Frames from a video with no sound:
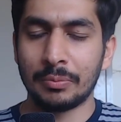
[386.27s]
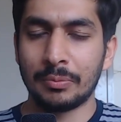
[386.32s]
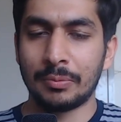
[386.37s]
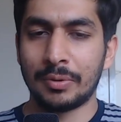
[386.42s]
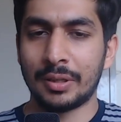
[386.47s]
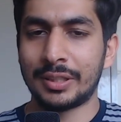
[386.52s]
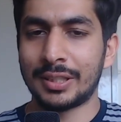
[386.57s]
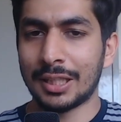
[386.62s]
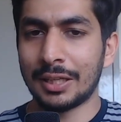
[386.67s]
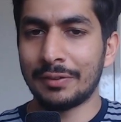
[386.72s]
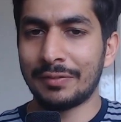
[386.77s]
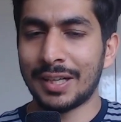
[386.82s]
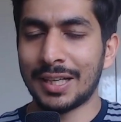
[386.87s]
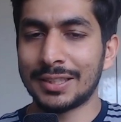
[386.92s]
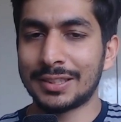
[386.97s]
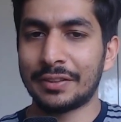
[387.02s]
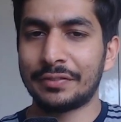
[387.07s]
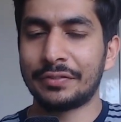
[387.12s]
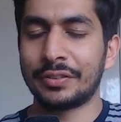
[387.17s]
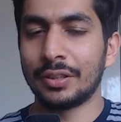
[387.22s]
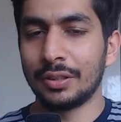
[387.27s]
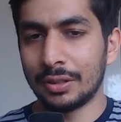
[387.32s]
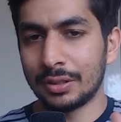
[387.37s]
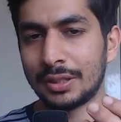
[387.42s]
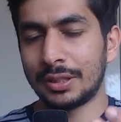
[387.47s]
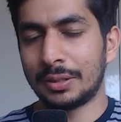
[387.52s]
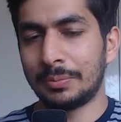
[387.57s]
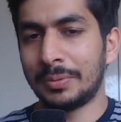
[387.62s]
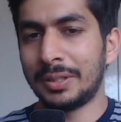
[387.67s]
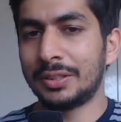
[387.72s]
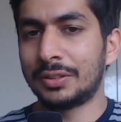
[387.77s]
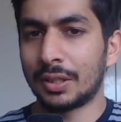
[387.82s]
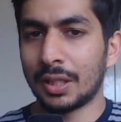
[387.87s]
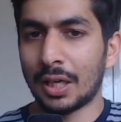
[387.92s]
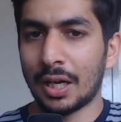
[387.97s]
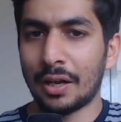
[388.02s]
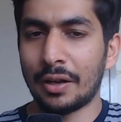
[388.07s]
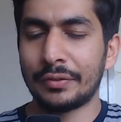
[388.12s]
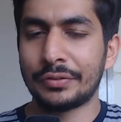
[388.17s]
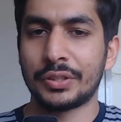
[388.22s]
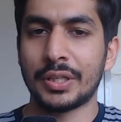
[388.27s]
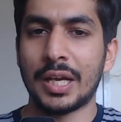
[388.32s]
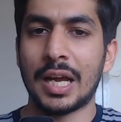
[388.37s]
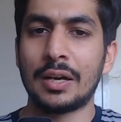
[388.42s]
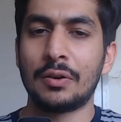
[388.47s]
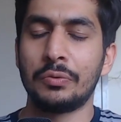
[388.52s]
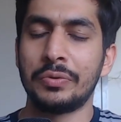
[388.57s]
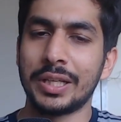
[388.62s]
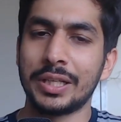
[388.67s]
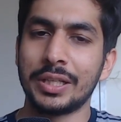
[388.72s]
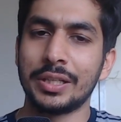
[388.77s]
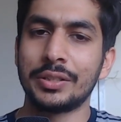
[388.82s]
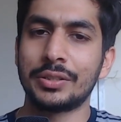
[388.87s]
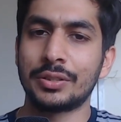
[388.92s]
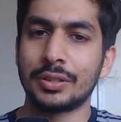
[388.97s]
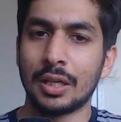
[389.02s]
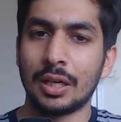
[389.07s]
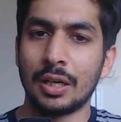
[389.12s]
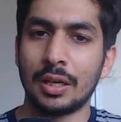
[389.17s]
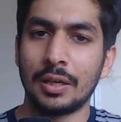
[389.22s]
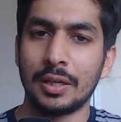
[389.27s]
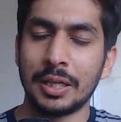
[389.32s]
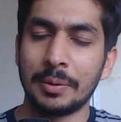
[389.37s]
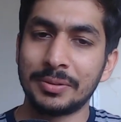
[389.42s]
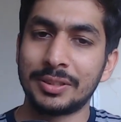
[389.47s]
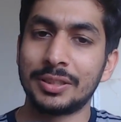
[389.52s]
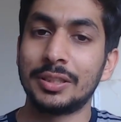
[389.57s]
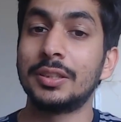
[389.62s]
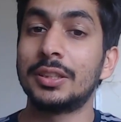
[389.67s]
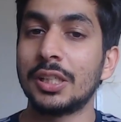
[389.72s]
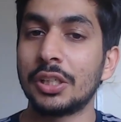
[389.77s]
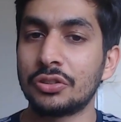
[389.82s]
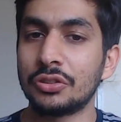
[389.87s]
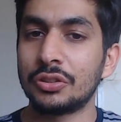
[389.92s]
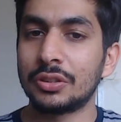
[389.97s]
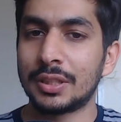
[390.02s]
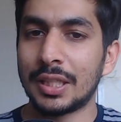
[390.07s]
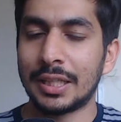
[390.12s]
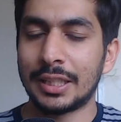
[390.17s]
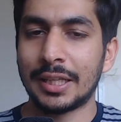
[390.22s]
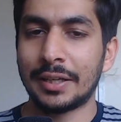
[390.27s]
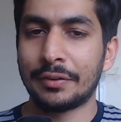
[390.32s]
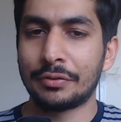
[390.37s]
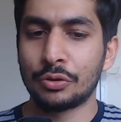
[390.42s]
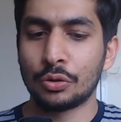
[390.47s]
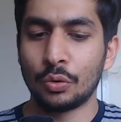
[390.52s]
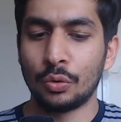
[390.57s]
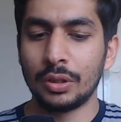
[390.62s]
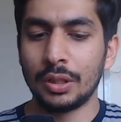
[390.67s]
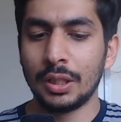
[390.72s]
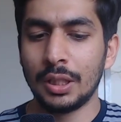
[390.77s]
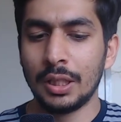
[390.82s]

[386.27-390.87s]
Basically, when I say figures, it means graphs and various representations that they have shown.